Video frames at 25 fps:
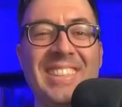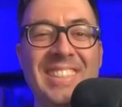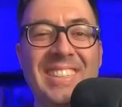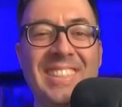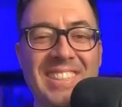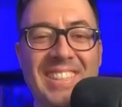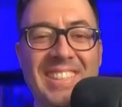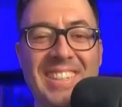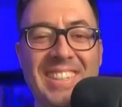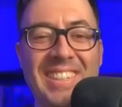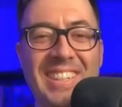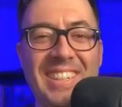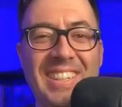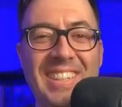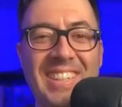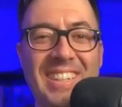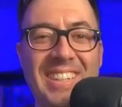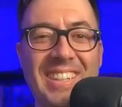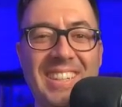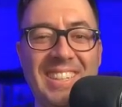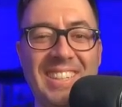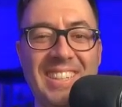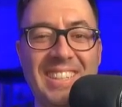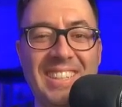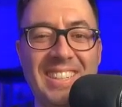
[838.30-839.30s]

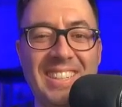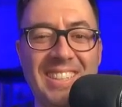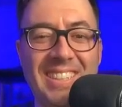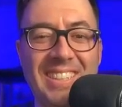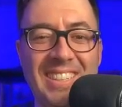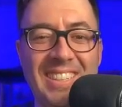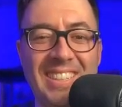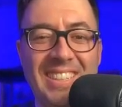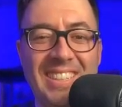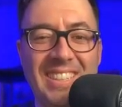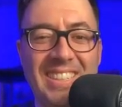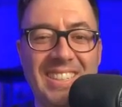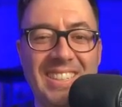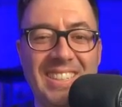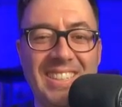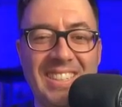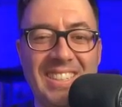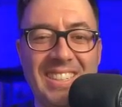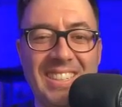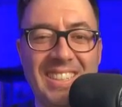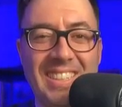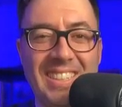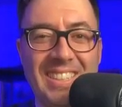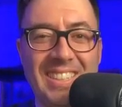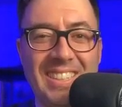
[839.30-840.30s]

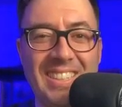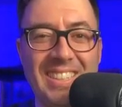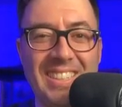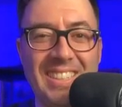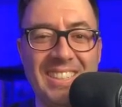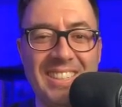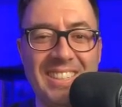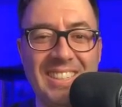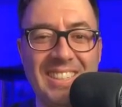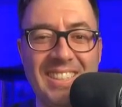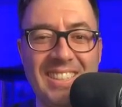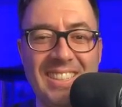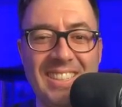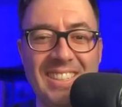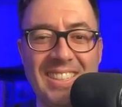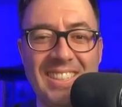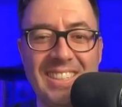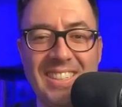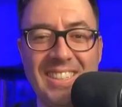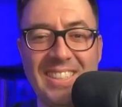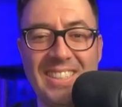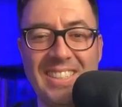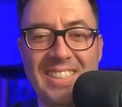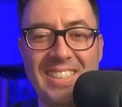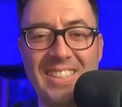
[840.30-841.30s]

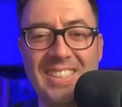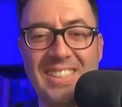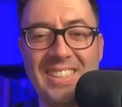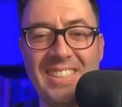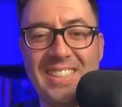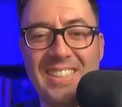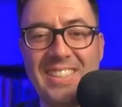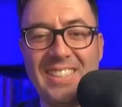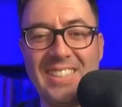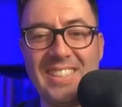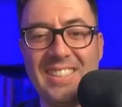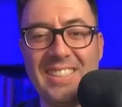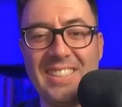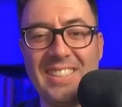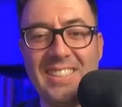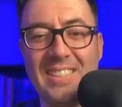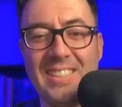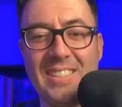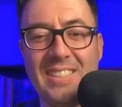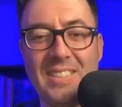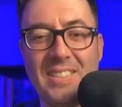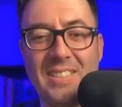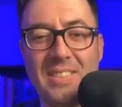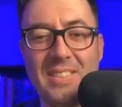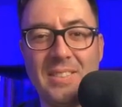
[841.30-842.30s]

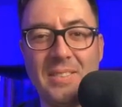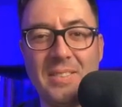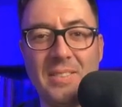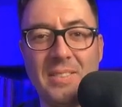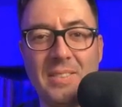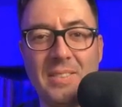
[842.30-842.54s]
[no speech]